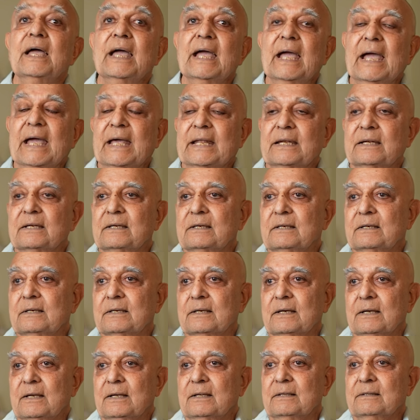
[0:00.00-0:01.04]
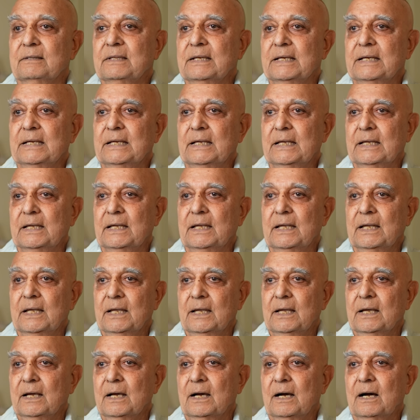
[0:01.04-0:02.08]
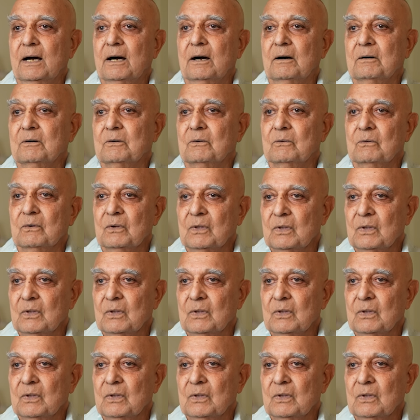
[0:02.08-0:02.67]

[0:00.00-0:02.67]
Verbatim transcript: and the uh,